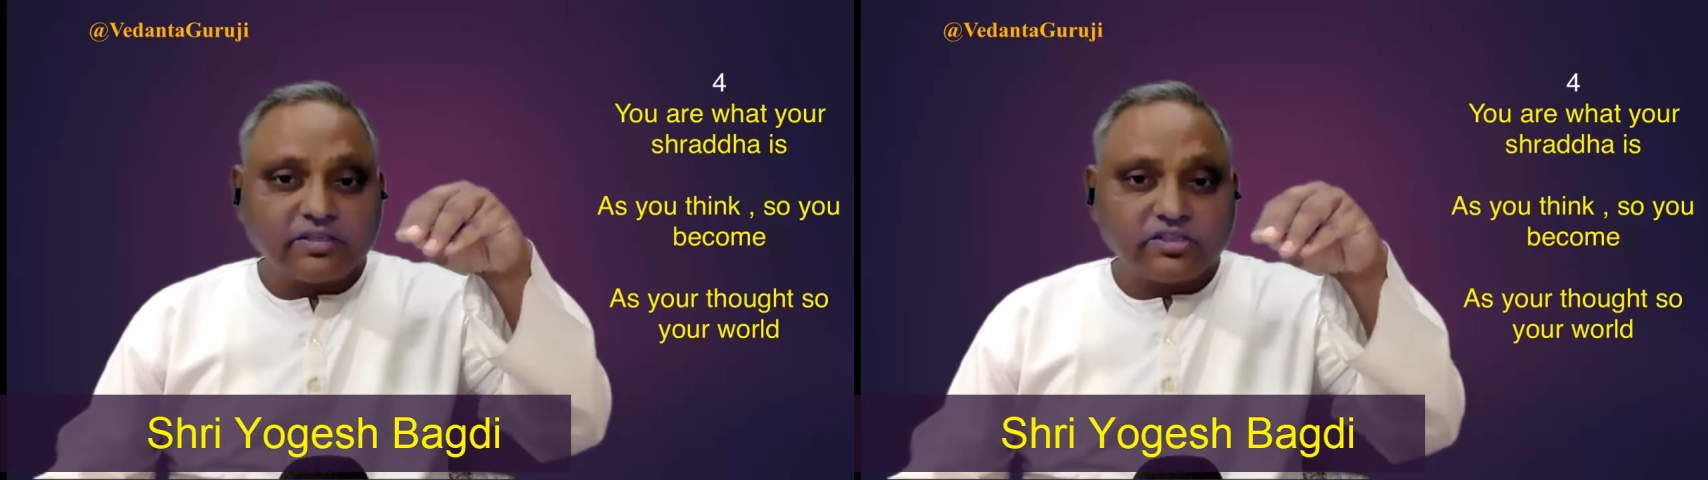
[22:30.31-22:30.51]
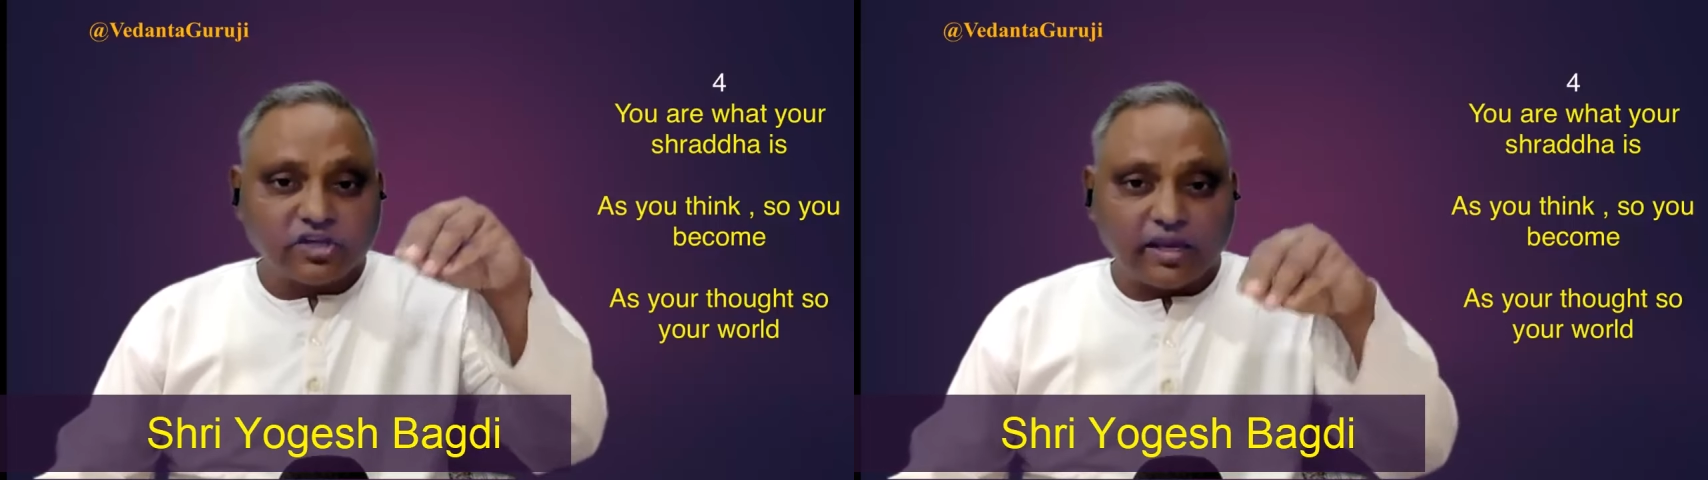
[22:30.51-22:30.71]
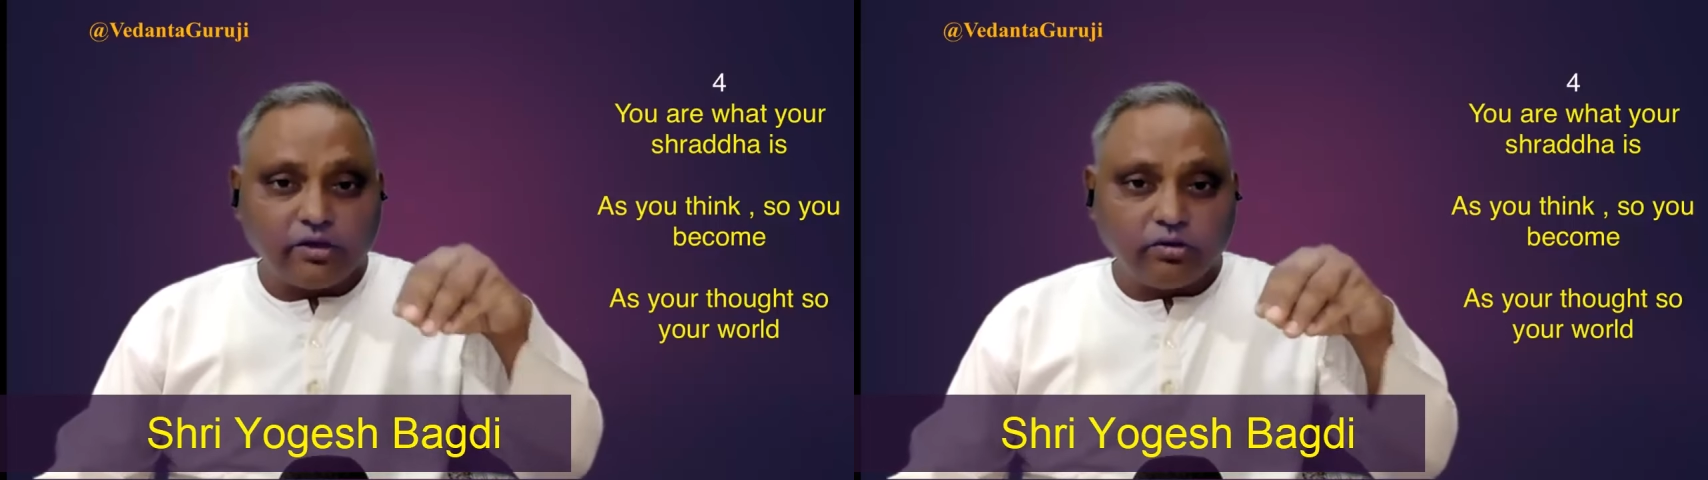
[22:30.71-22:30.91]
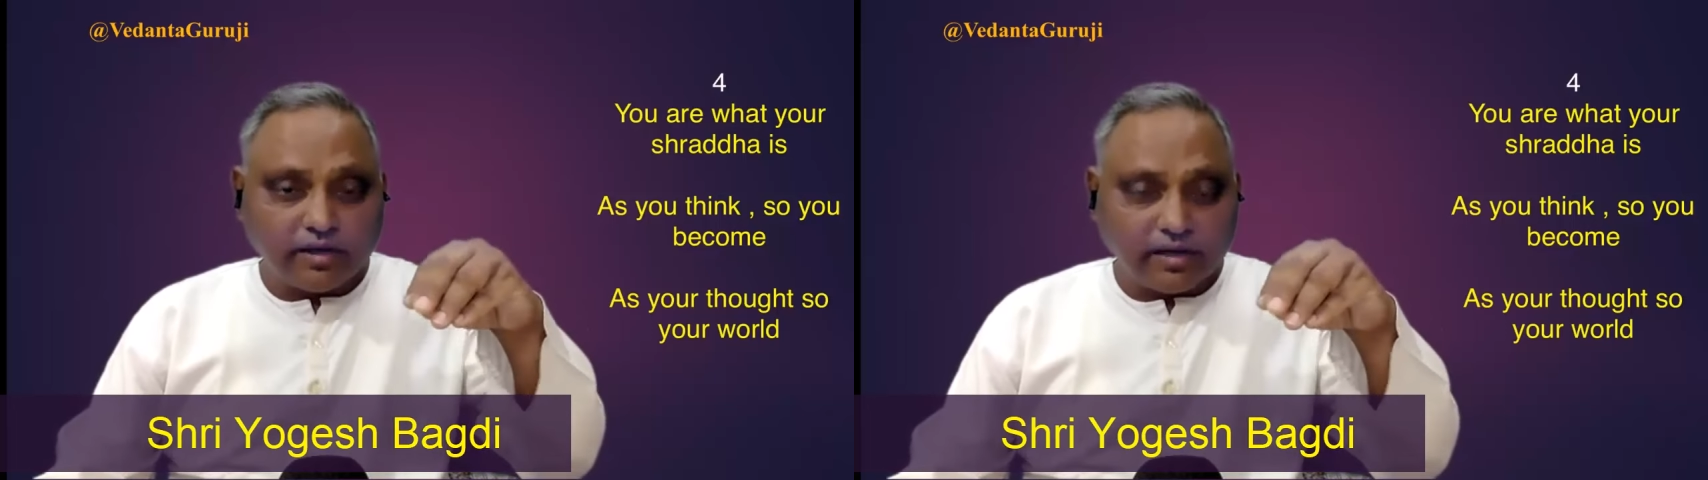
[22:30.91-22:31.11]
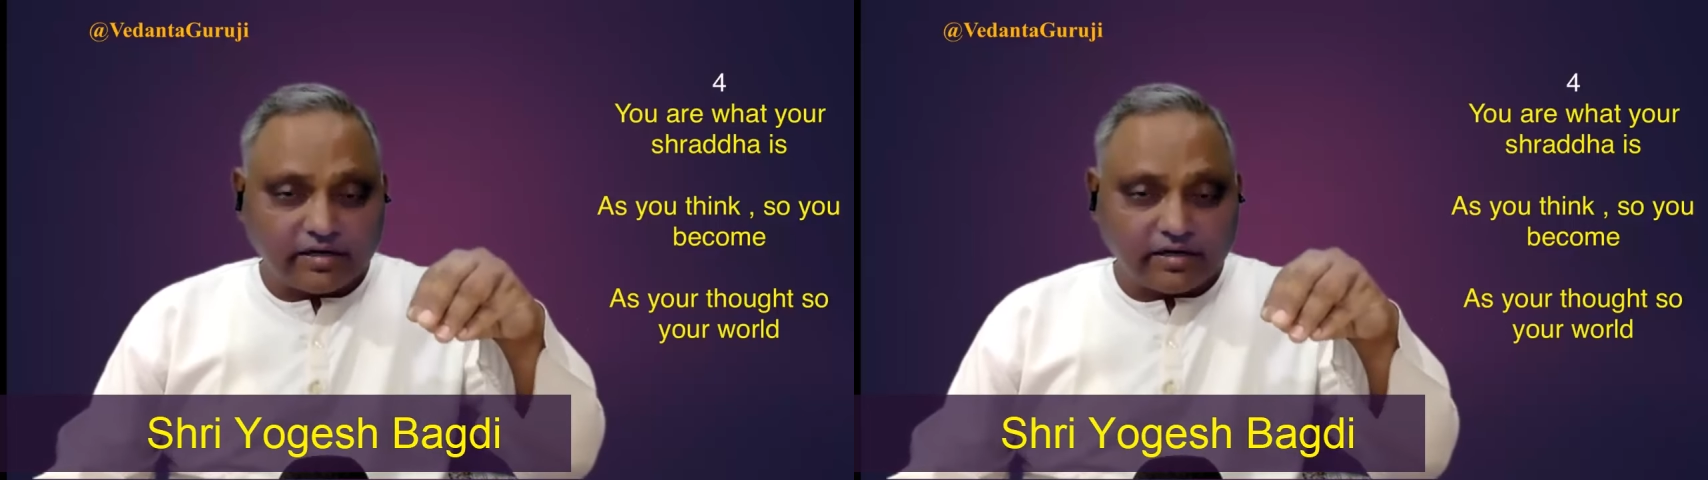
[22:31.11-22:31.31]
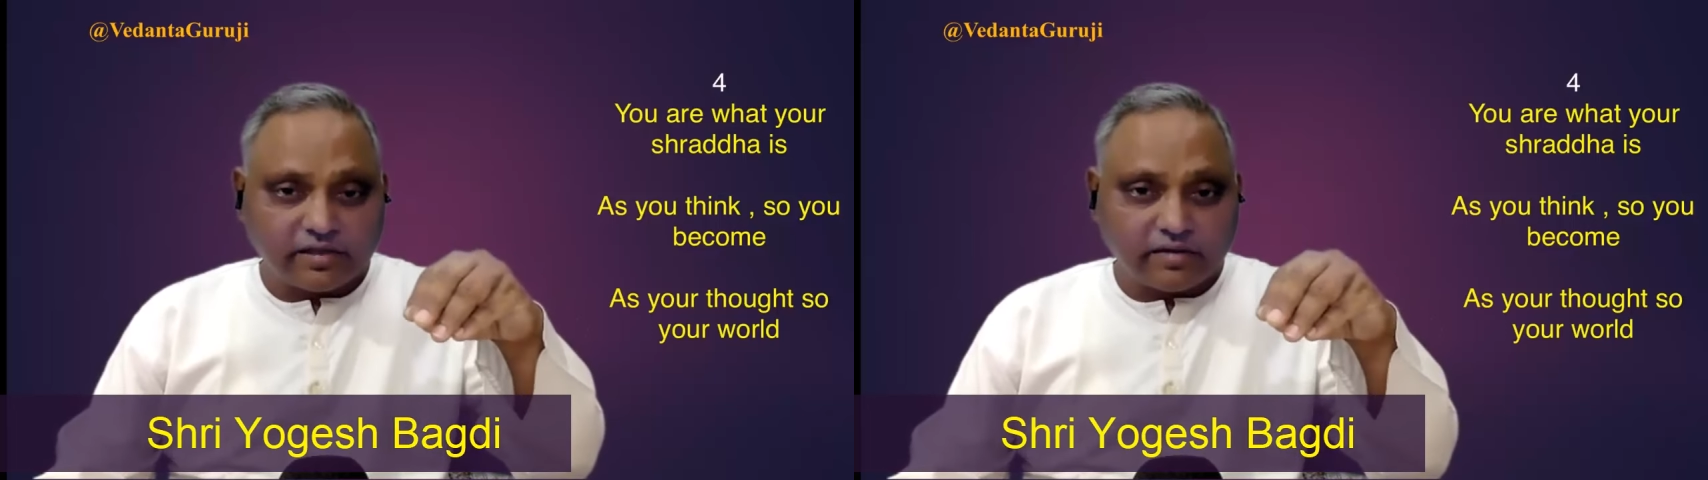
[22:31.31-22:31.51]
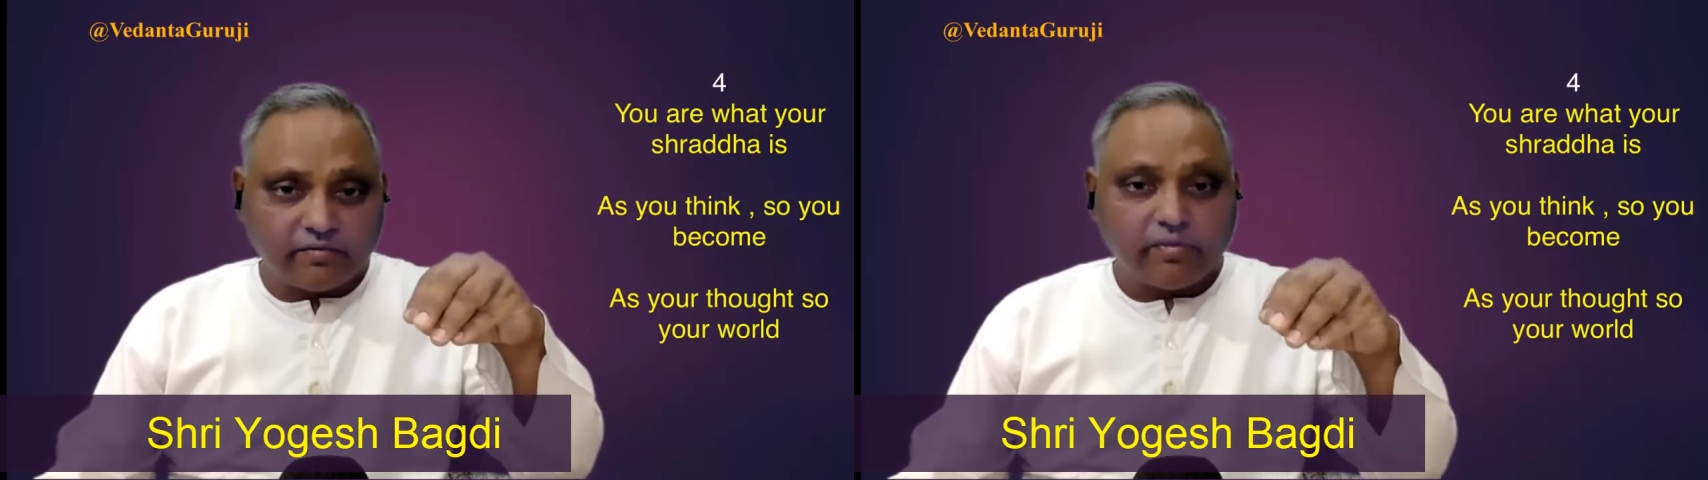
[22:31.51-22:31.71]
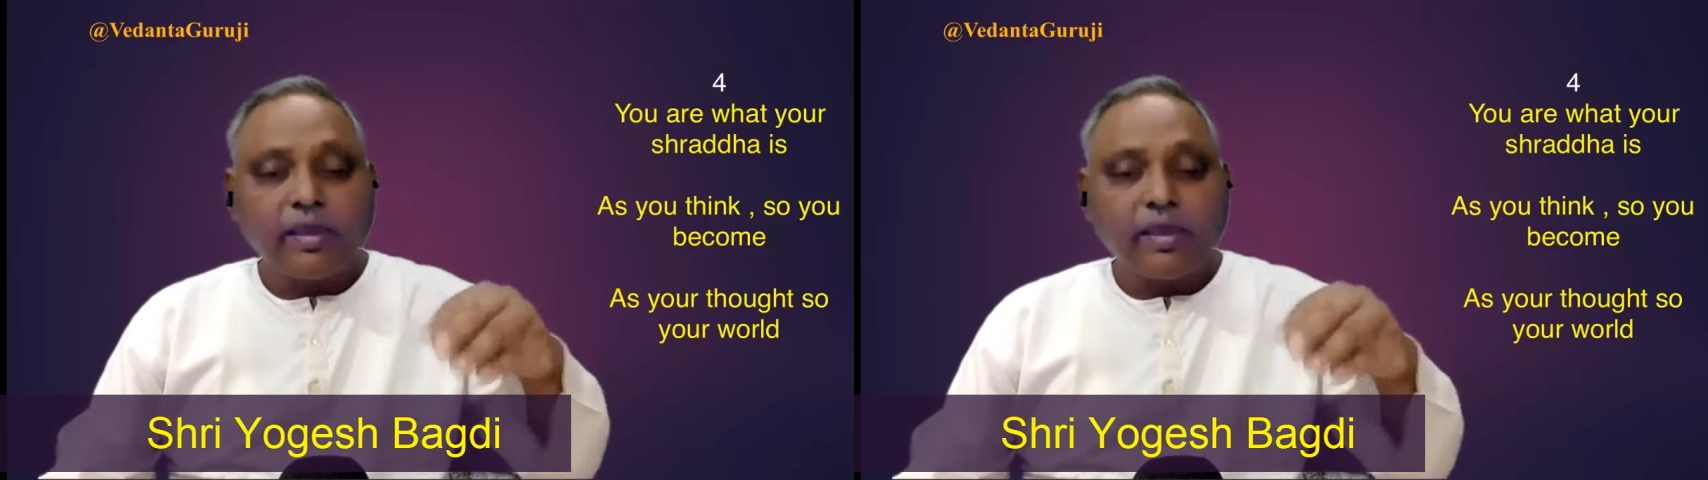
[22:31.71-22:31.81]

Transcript: the childhood itself.